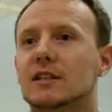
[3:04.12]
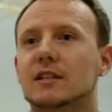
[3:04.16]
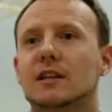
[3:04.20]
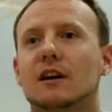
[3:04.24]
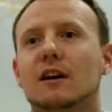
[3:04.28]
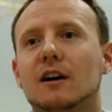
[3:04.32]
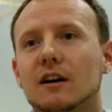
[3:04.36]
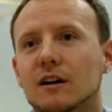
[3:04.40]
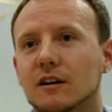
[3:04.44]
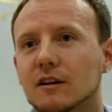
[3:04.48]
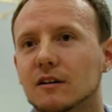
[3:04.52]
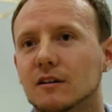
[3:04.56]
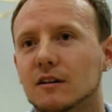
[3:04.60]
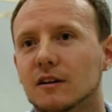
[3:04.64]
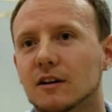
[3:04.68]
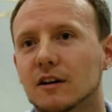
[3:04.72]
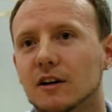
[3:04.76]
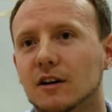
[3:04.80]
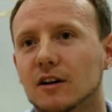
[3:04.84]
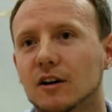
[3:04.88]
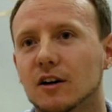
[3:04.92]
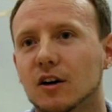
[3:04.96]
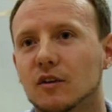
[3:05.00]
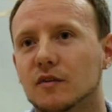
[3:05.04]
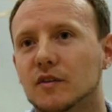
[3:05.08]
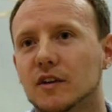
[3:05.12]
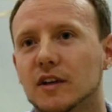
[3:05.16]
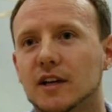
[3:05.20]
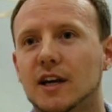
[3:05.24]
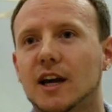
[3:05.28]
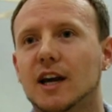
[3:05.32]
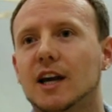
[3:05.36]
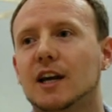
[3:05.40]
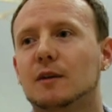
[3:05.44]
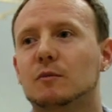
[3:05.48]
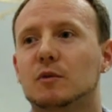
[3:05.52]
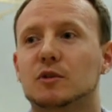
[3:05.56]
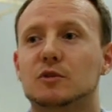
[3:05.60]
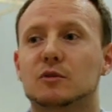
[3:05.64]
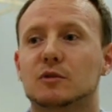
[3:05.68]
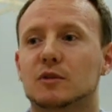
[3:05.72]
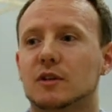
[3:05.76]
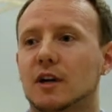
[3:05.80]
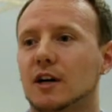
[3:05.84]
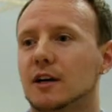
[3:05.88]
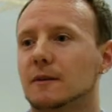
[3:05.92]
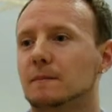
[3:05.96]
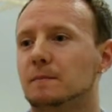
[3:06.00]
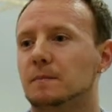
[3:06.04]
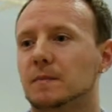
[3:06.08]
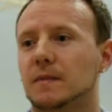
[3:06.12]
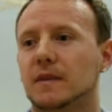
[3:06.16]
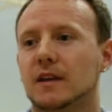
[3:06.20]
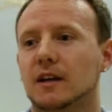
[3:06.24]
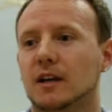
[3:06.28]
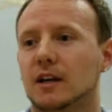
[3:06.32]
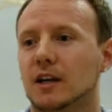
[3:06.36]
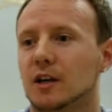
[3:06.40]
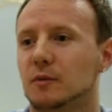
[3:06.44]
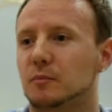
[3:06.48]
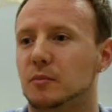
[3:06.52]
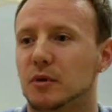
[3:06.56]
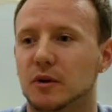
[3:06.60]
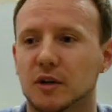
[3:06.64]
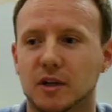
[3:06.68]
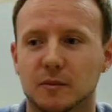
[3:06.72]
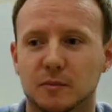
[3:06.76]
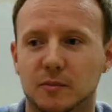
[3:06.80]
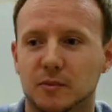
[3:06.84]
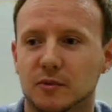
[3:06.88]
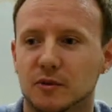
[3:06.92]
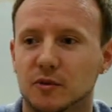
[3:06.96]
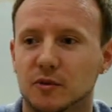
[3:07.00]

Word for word: style of the game, which was like putting it